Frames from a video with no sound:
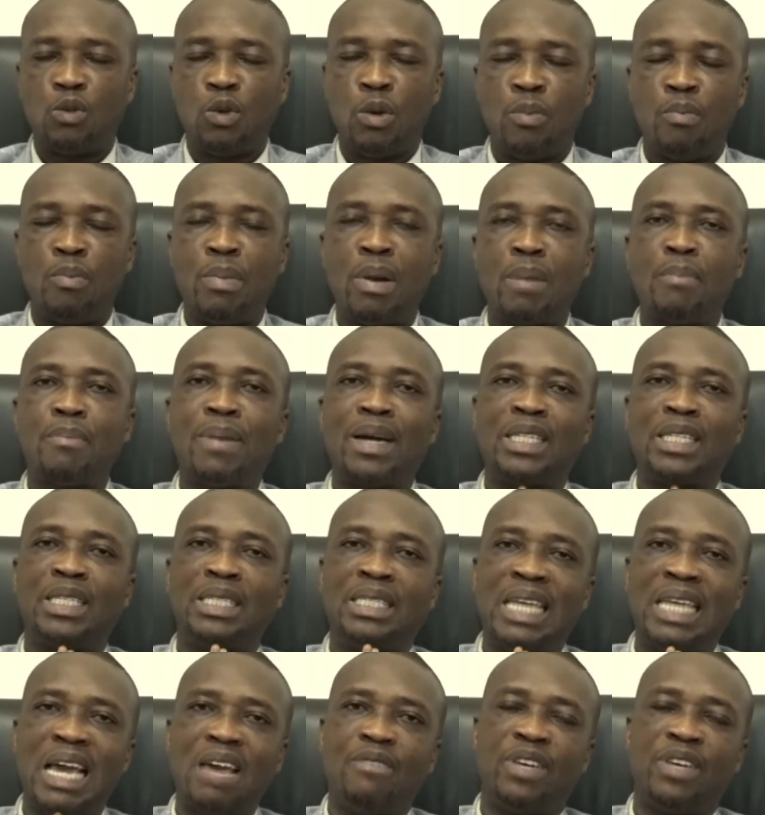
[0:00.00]
Remember,
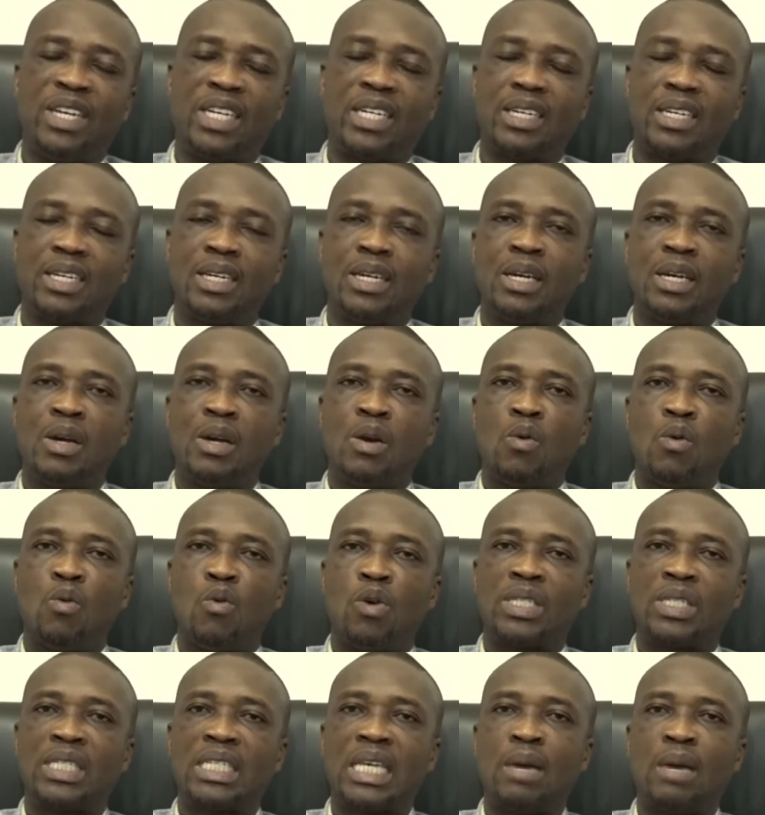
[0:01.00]
David
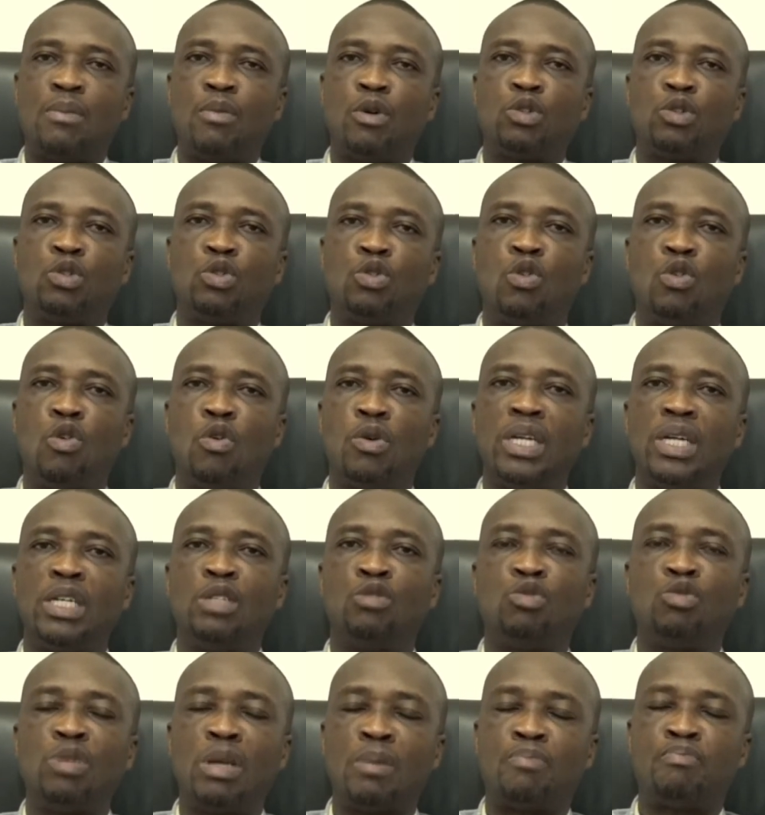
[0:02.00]
was able to go
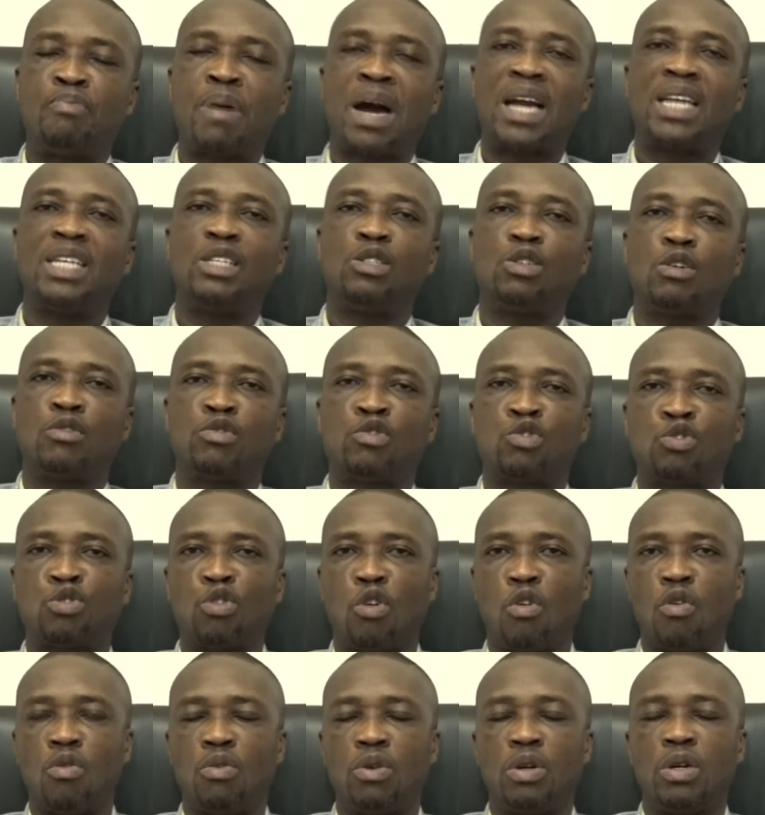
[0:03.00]
into the palace of
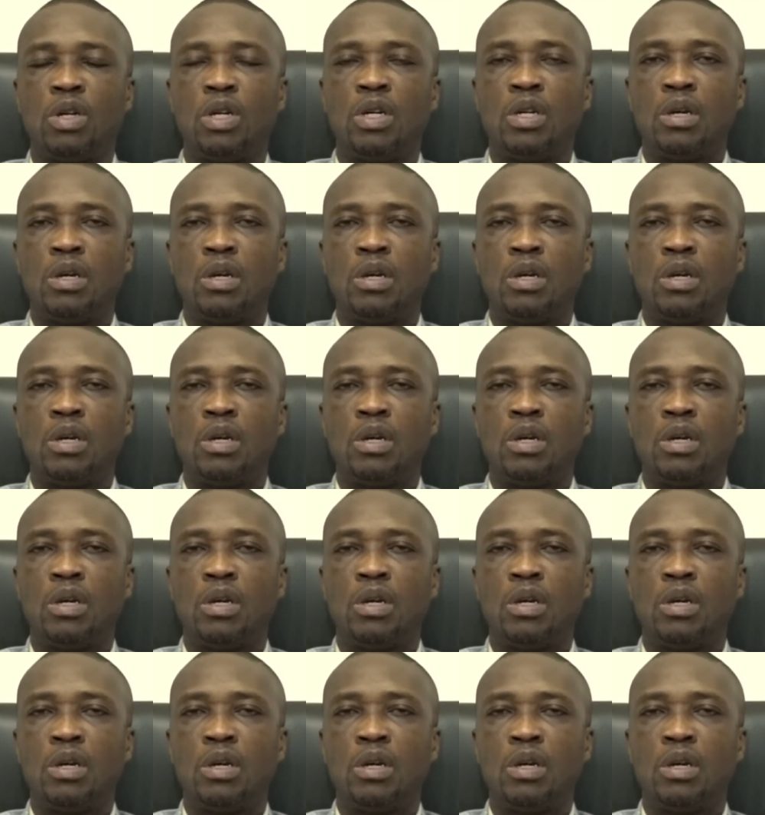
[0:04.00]
Saul